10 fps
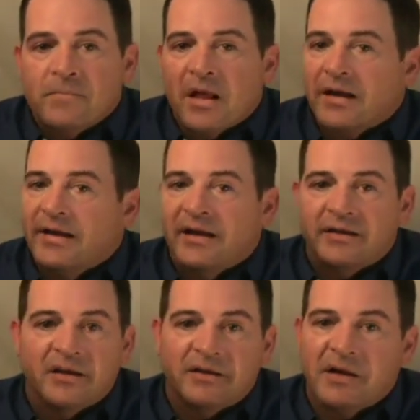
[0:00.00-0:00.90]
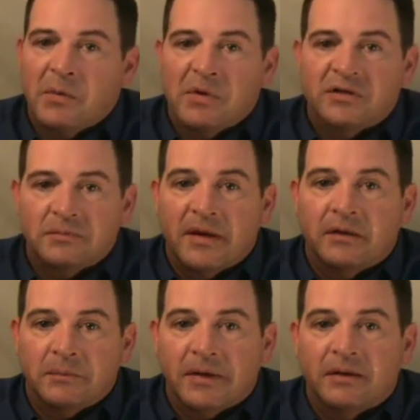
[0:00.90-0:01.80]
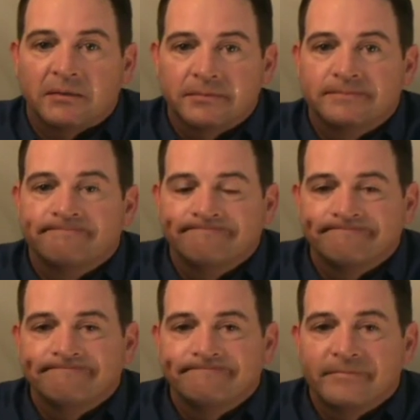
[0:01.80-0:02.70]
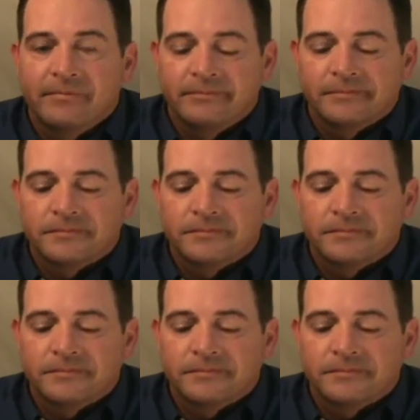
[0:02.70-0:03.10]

I can't tell you how much it meant to me.